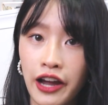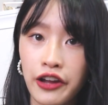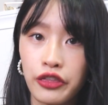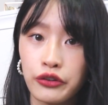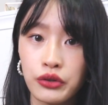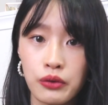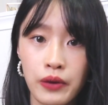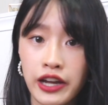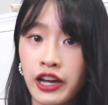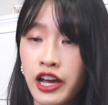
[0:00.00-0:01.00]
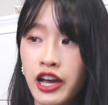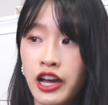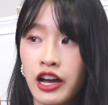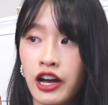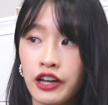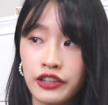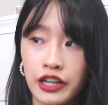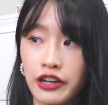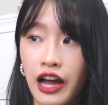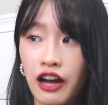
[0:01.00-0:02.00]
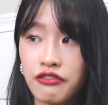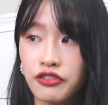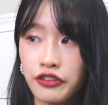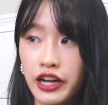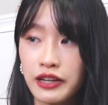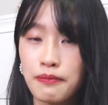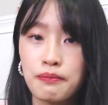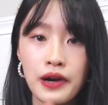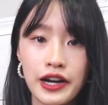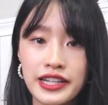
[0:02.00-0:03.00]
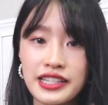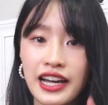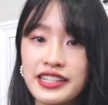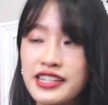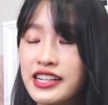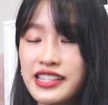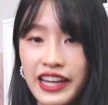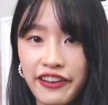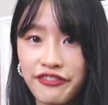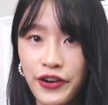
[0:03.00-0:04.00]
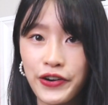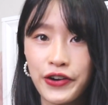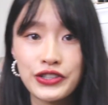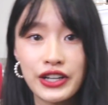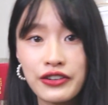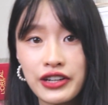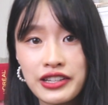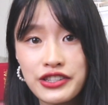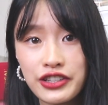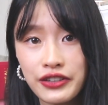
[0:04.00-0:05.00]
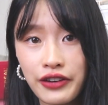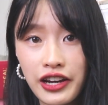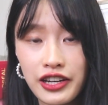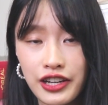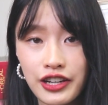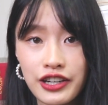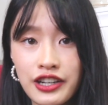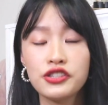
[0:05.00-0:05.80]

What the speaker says: I threw away another half already, but I did take a photo, so I will insert right here.